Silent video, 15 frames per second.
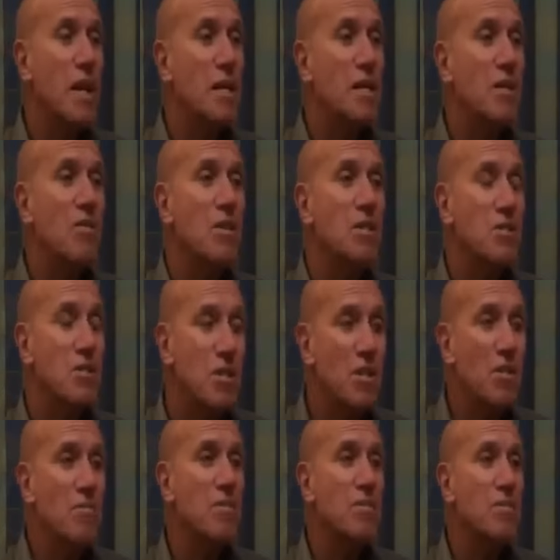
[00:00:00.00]

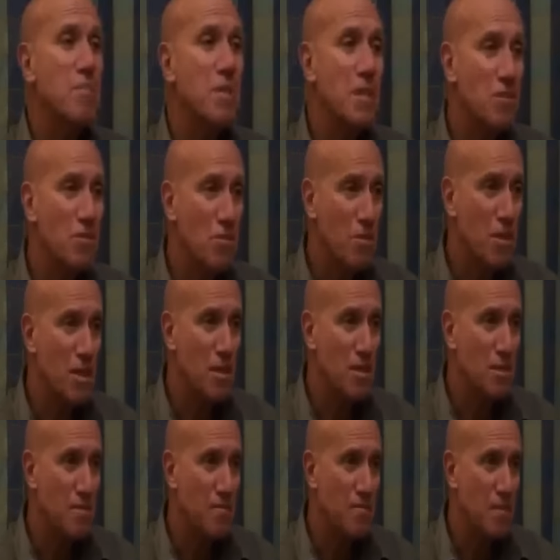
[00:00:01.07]
archaeoastronomers began to look at
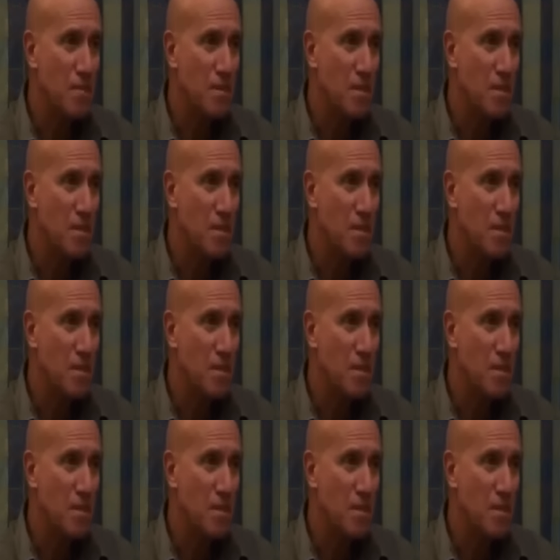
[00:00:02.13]
this.